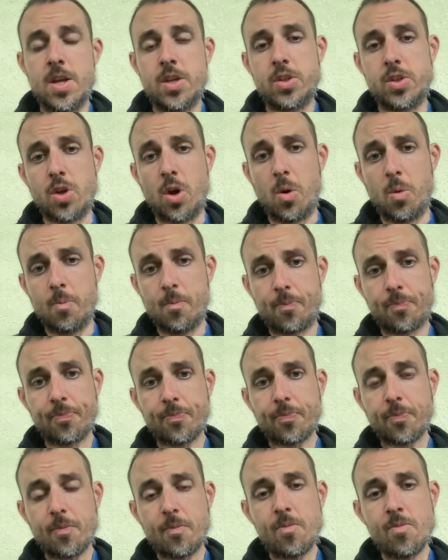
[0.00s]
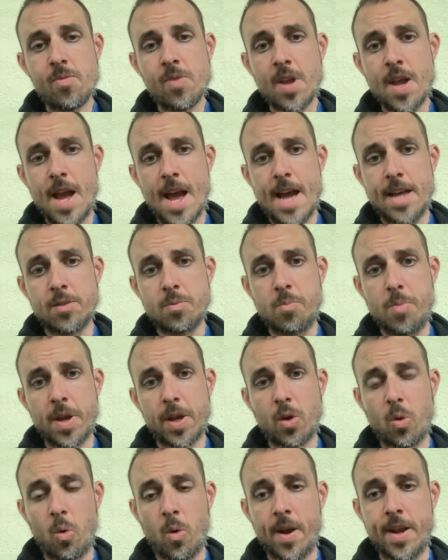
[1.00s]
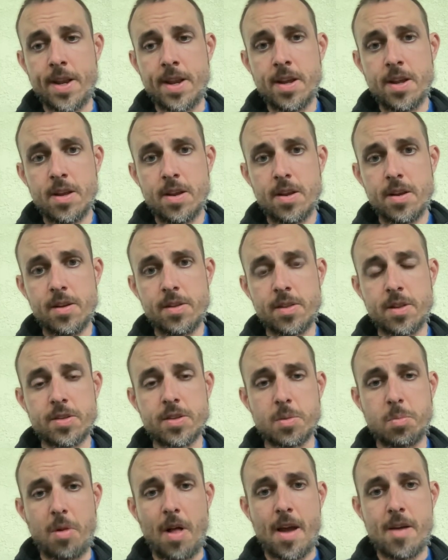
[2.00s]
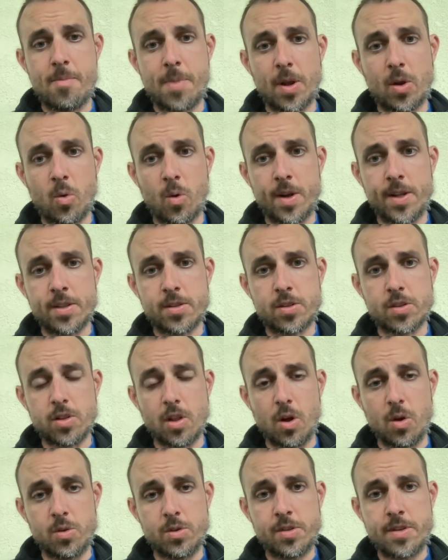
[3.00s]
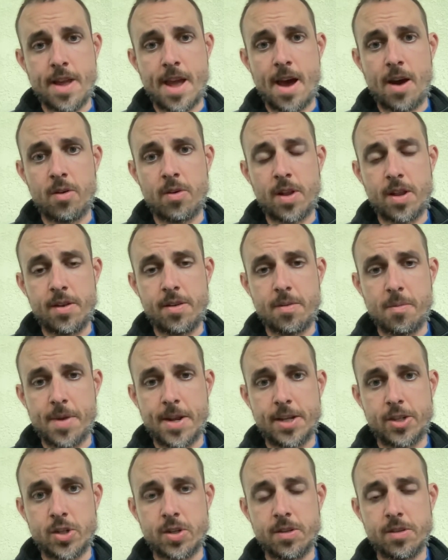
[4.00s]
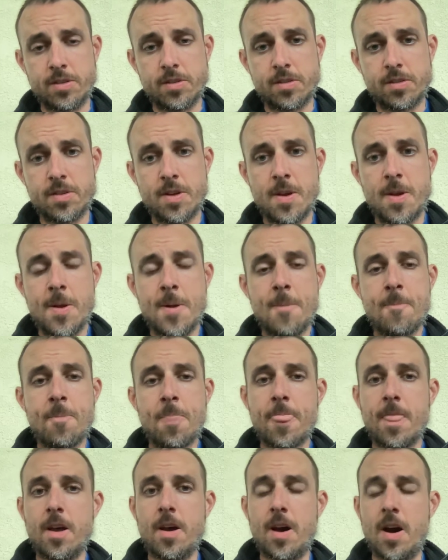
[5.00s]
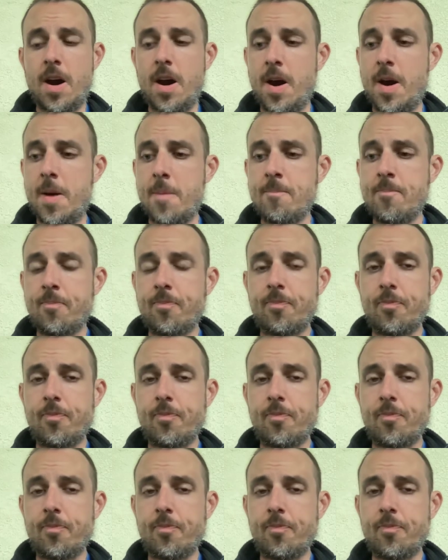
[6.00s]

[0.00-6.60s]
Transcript: So as the supply of Bitcoin slows down and diminishes, or